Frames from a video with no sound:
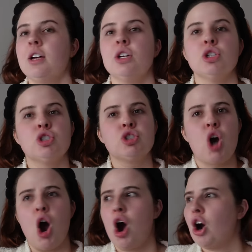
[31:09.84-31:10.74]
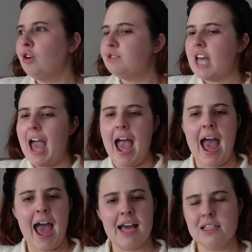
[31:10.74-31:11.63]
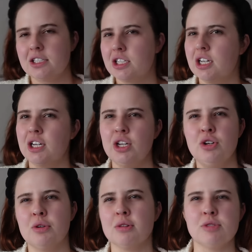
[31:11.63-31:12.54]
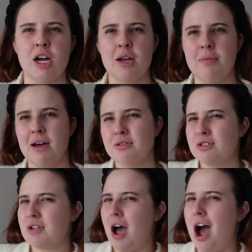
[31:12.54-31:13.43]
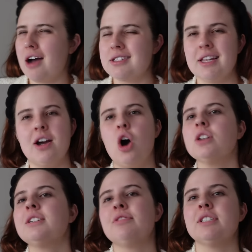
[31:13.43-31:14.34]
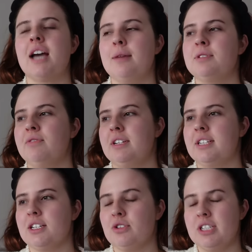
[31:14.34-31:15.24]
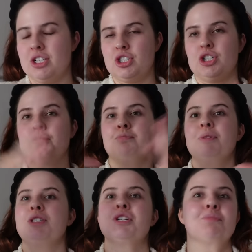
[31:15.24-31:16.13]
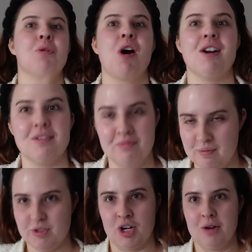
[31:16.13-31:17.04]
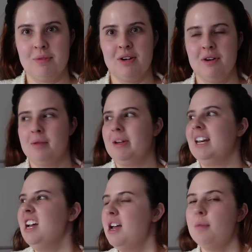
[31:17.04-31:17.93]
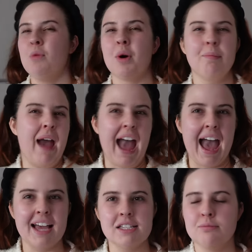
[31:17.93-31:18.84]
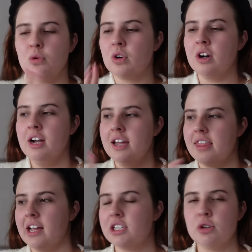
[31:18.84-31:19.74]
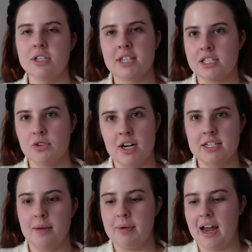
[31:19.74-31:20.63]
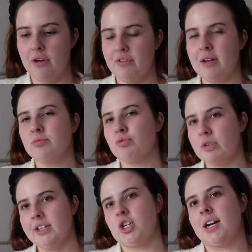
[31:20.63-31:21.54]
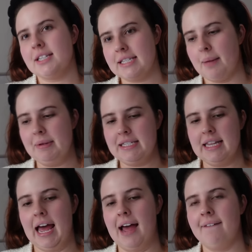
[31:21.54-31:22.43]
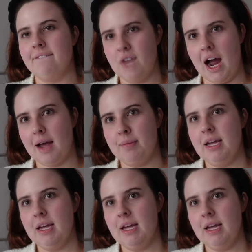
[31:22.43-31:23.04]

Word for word: scarves, hats, you know what I'm talking about, socks, like all different types of accessories. There's such a, it's such a broad term, you know what I mean? More bags, more things to accessorize up an outfit. I'm really trying to step into that vibe.